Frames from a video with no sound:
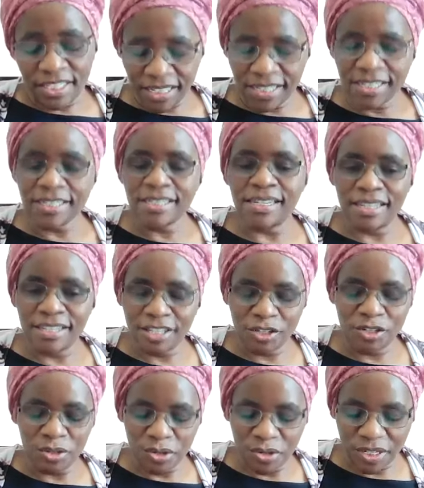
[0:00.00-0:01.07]

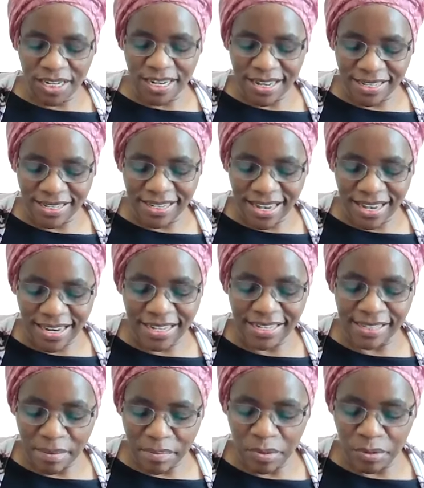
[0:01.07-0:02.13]
Jesus showed us an
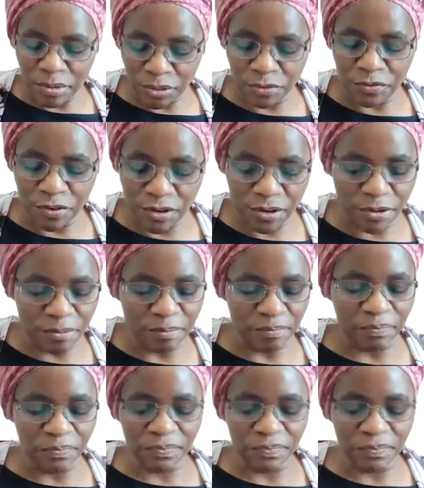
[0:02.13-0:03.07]
example to follow.